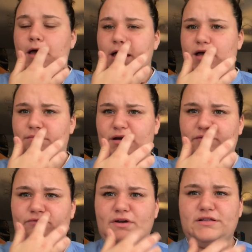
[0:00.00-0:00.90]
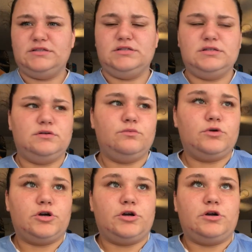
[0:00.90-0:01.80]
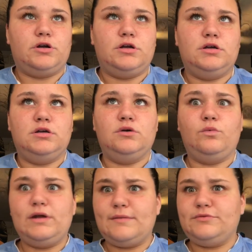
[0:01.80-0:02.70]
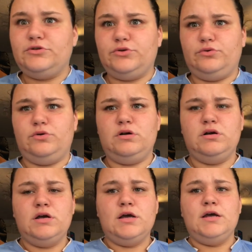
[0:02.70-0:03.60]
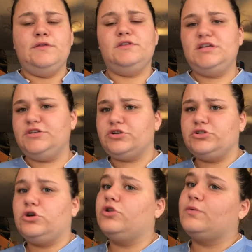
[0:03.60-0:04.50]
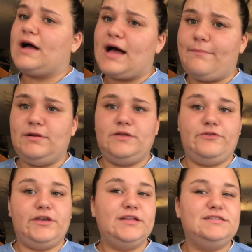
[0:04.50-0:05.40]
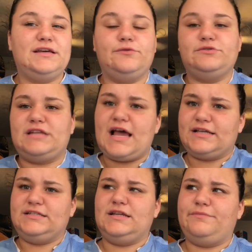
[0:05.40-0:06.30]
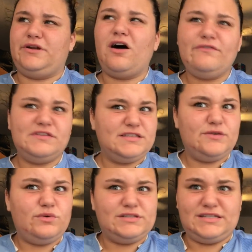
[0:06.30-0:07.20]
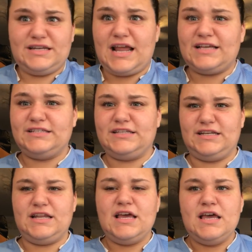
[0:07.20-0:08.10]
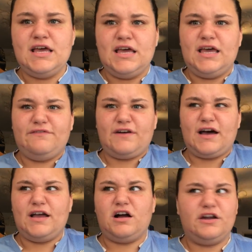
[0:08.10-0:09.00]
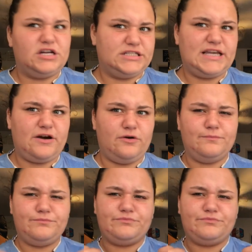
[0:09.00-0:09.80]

And my friends were, went up to the teacher and told her what happened, and the kids said it was an accident, but it obviously wasn't an accident if I got knocked out.